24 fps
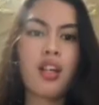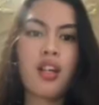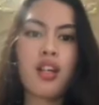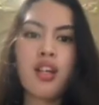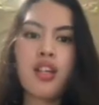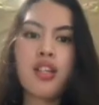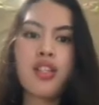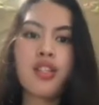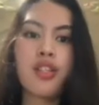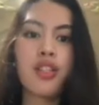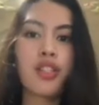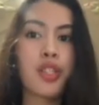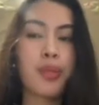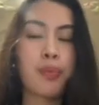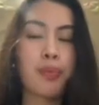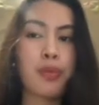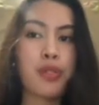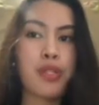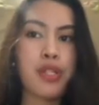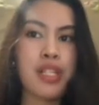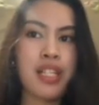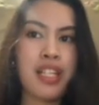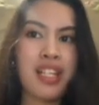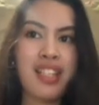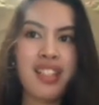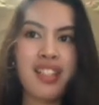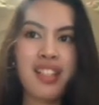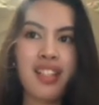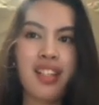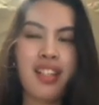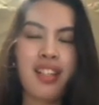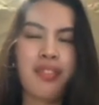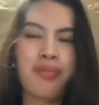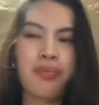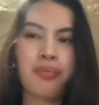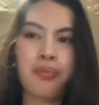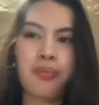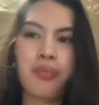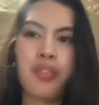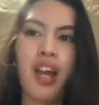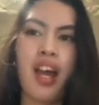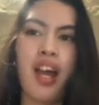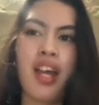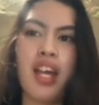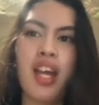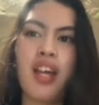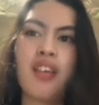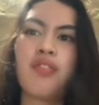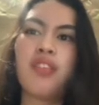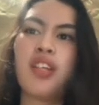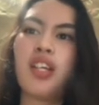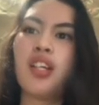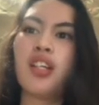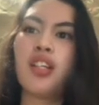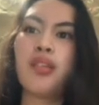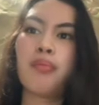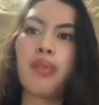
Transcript: So to proceed, I have here